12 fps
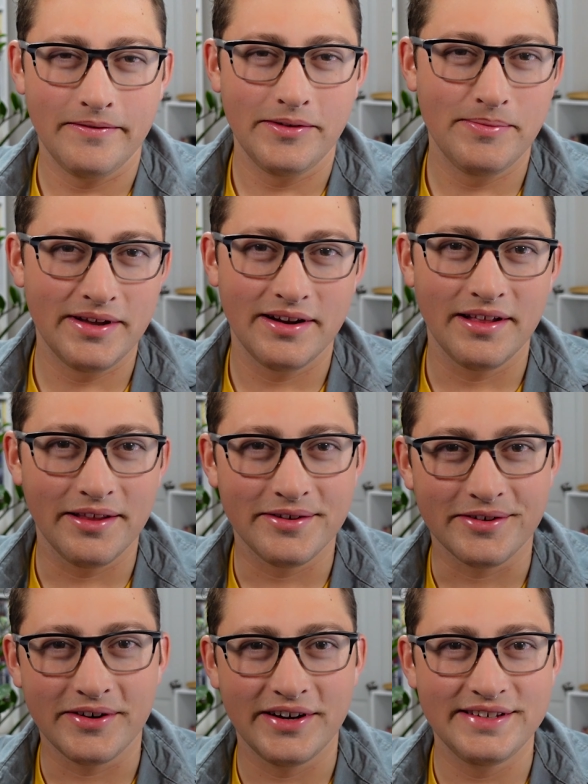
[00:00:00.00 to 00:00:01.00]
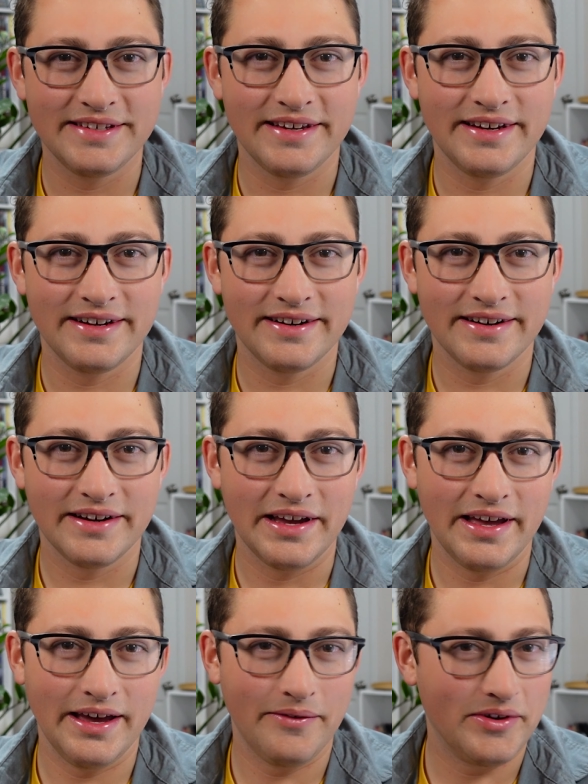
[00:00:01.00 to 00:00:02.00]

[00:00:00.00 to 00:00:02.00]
We've been a little crazy here